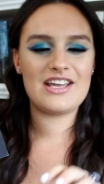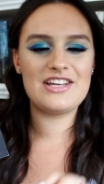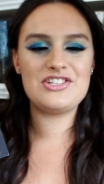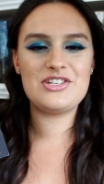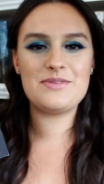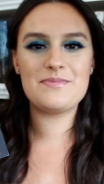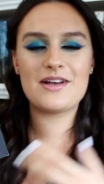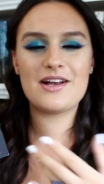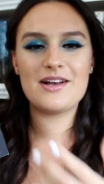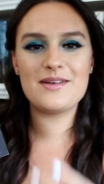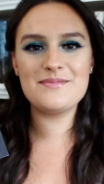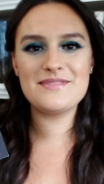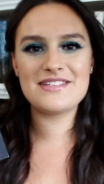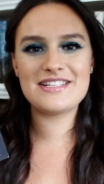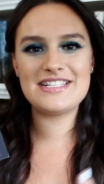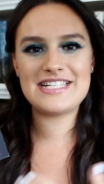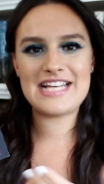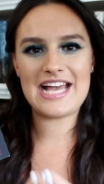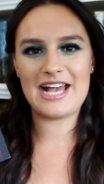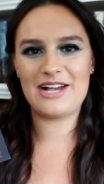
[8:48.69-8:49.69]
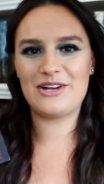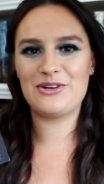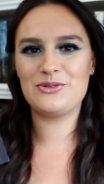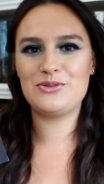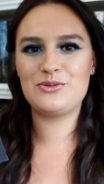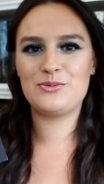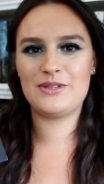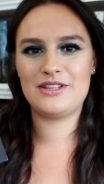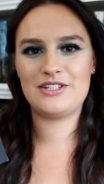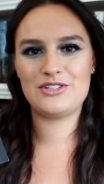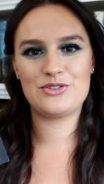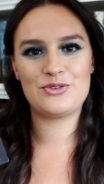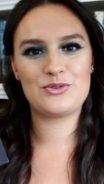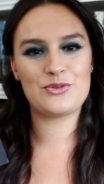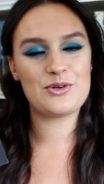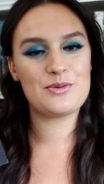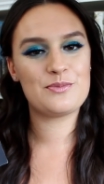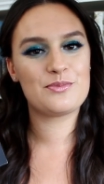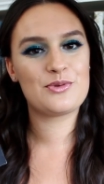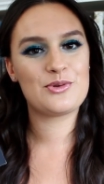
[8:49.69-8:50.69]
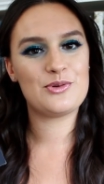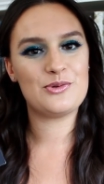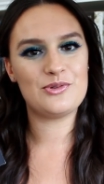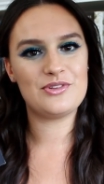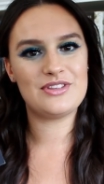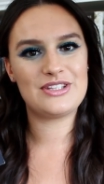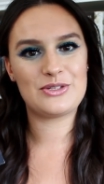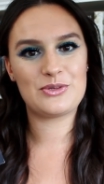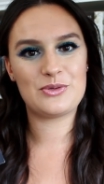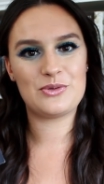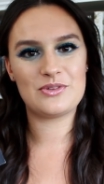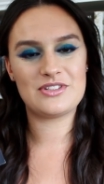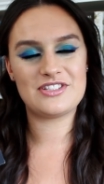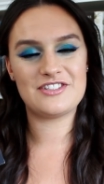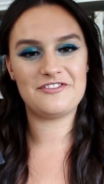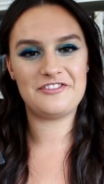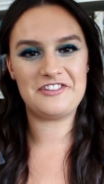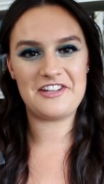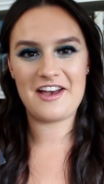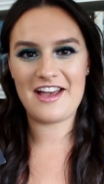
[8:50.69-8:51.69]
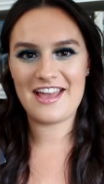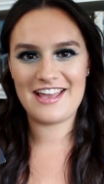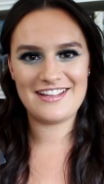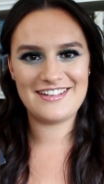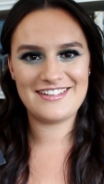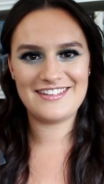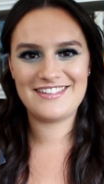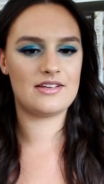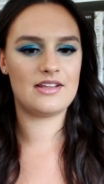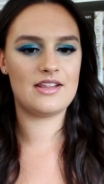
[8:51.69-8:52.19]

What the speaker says: and she becomes entangled with this group called the Court of Lions.